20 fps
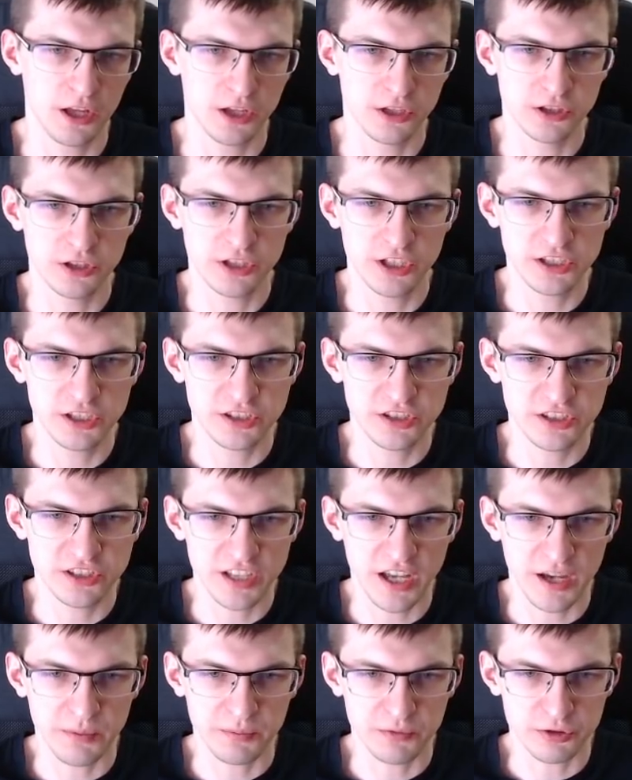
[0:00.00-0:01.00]
This
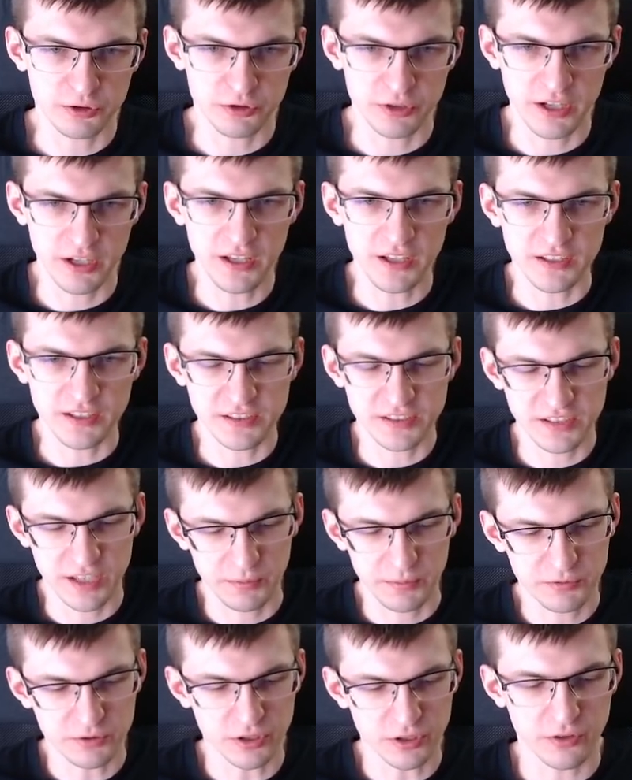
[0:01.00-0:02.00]
subtree is
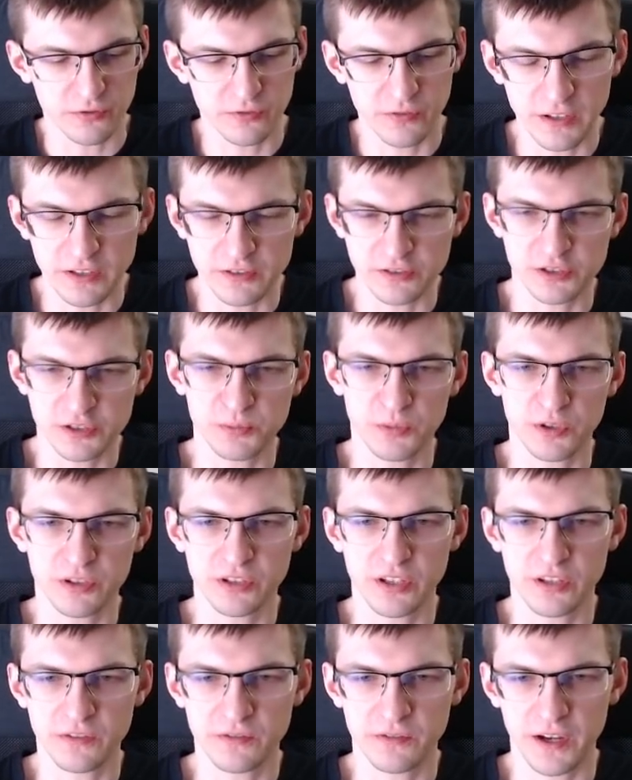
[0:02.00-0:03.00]
subtree of values smaller
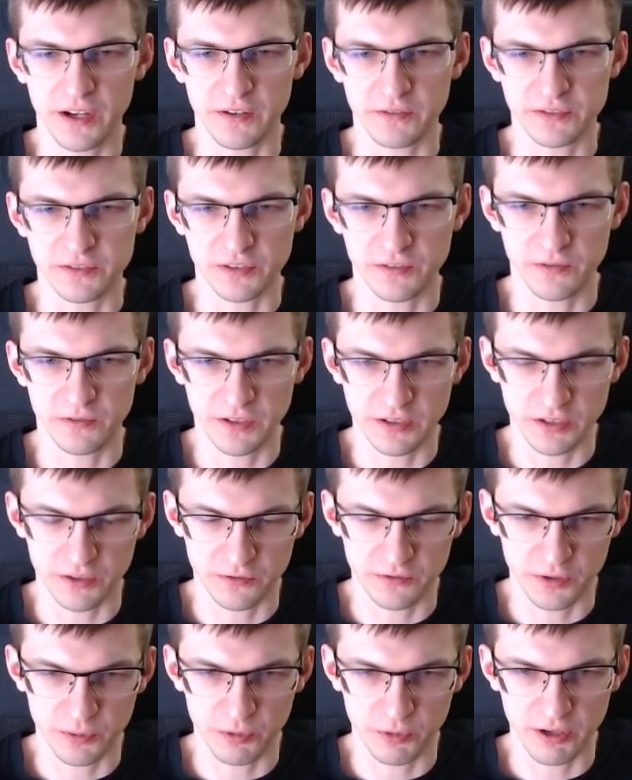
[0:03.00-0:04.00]
than five, so even though
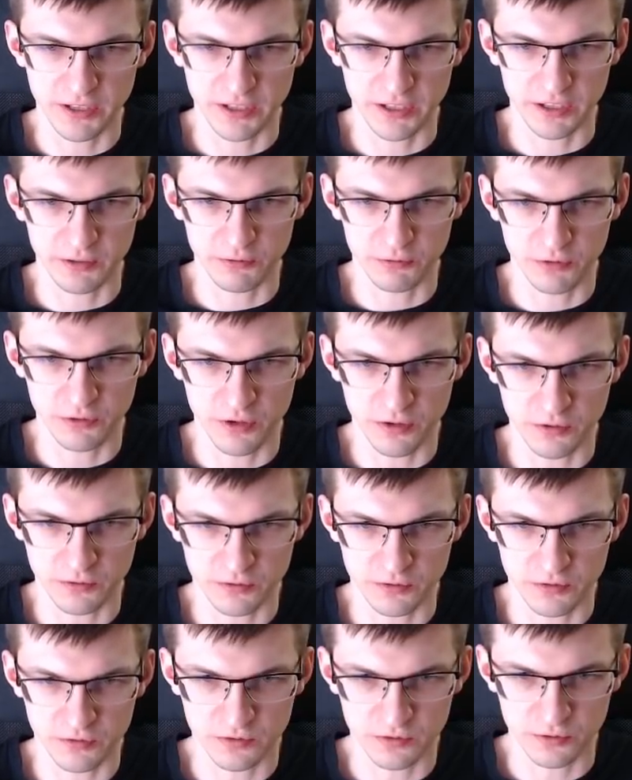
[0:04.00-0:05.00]
from one I go
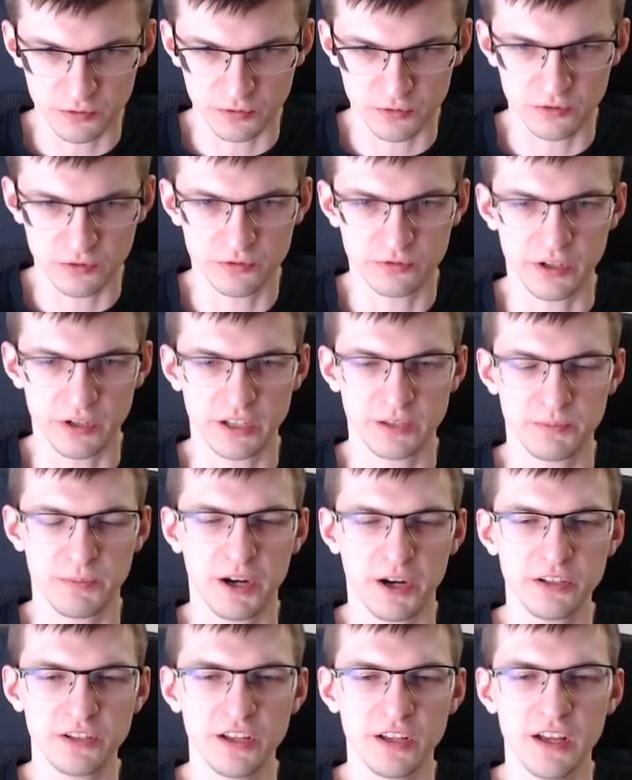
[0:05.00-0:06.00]
to the right
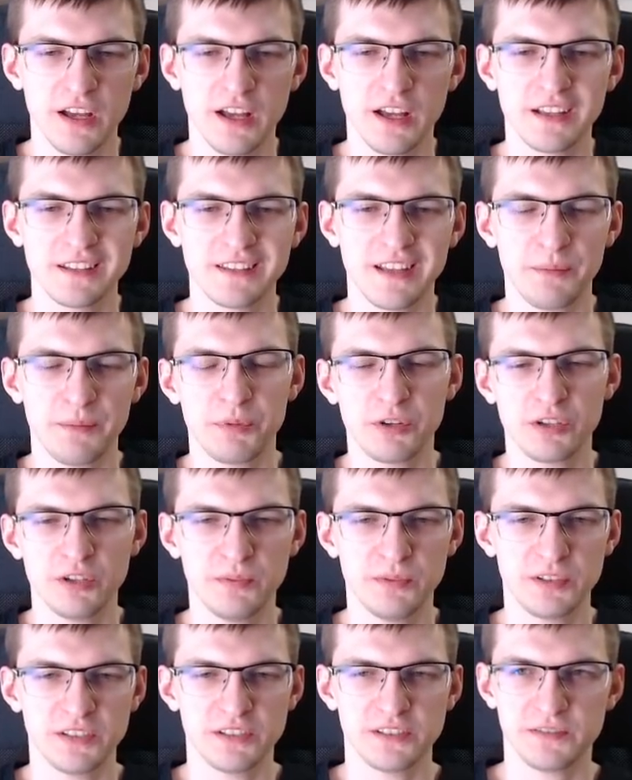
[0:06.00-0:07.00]
part, the upper
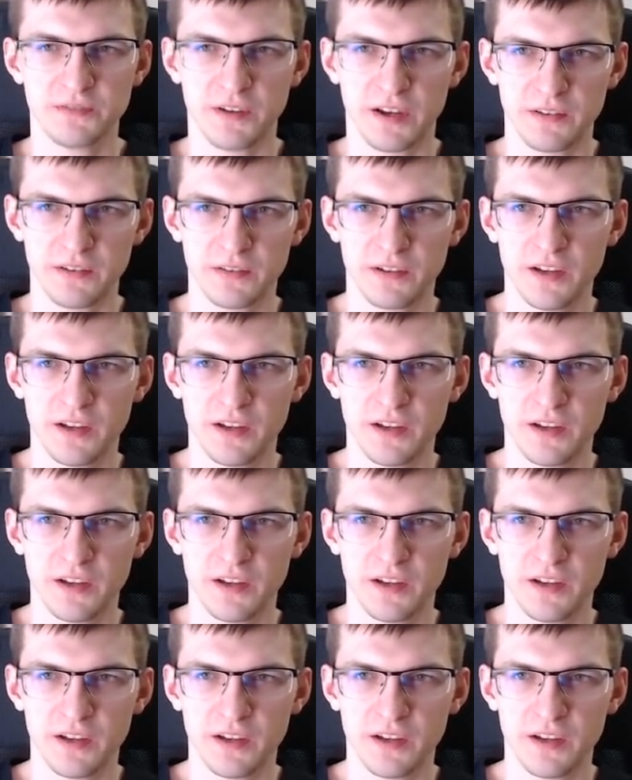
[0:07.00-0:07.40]
limit is five.